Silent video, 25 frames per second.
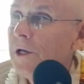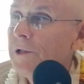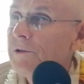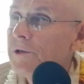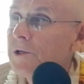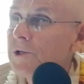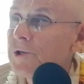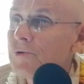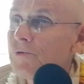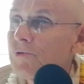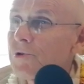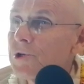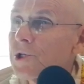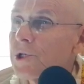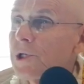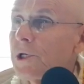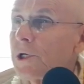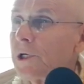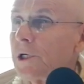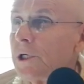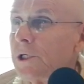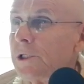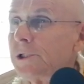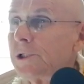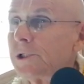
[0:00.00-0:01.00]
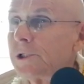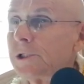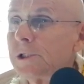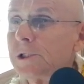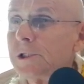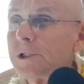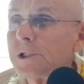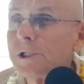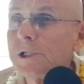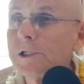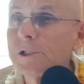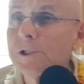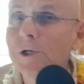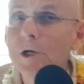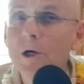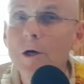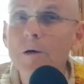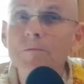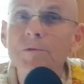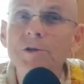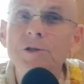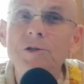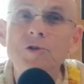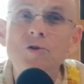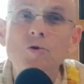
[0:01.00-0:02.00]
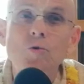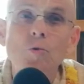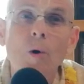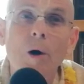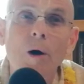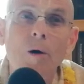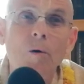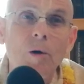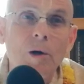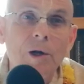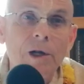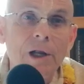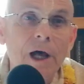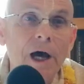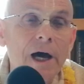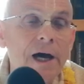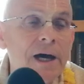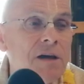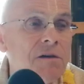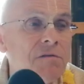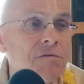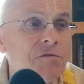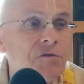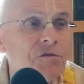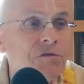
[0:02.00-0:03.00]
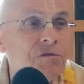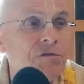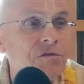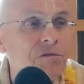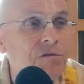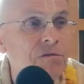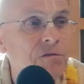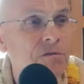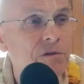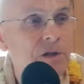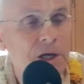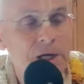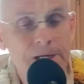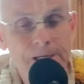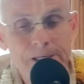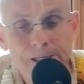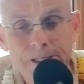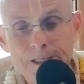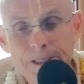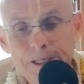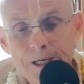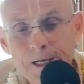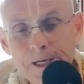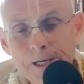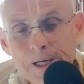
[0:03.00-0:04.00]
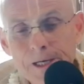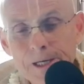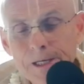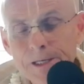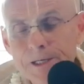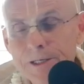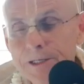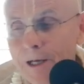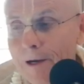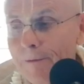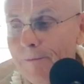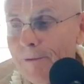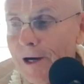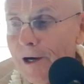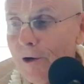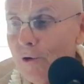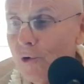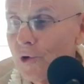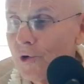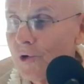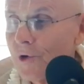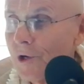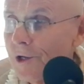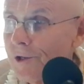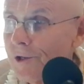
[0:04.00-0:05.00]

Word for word: that this Krishna consciousness has come into our lives, that somehow